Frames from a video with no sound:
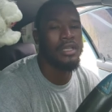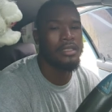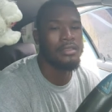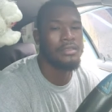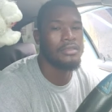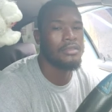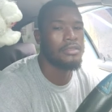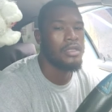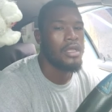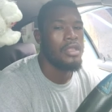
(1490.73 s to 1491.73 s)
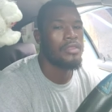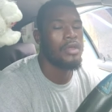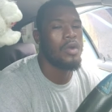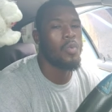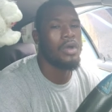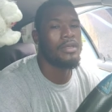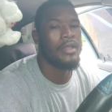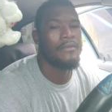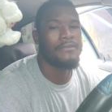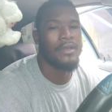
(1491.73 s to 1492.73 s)
injectors they are
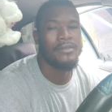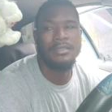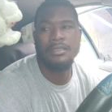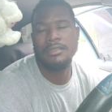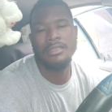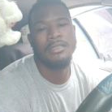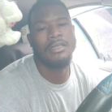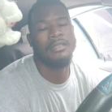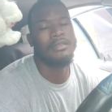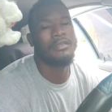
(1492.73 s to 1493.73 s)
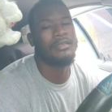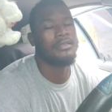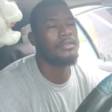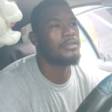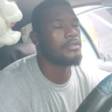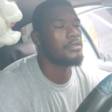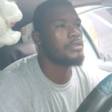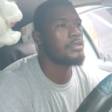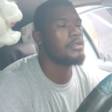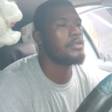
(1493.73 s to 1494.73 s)
195cc and the
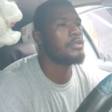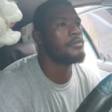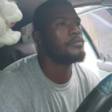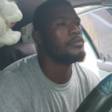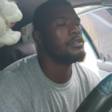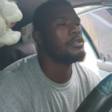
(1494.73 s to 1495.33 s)
um,